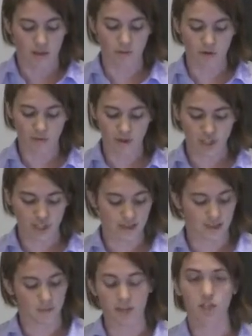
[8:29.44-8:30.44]
The movement
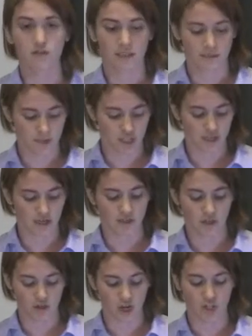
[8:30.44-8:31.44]
shares much of its mission
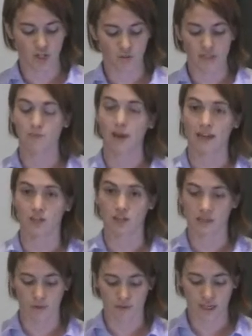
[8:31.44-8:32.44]
and structure with Spanish
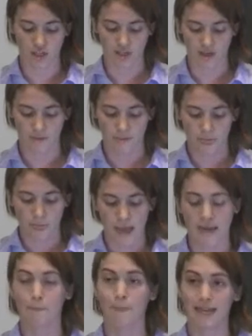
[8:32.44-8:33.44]
liberation,
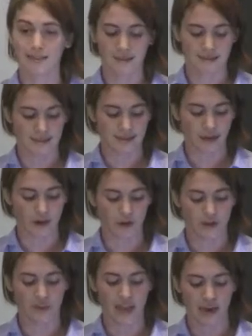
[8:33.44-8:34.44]
and it bases itself
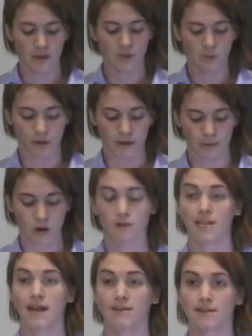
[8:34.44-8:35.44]
off the Arab Spring
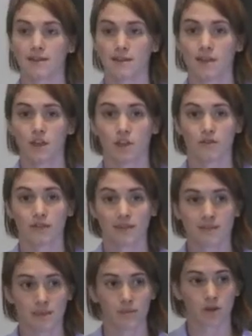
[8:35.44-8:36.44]
protest,
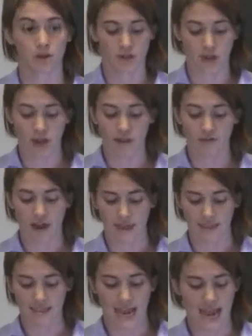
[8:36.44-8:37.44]
using similar
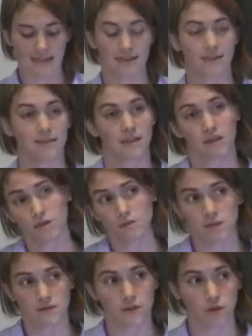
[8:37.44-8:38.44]
nonviolent tactics and use
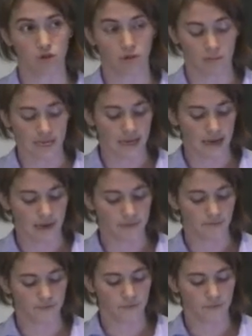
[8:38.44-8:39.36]
of social media.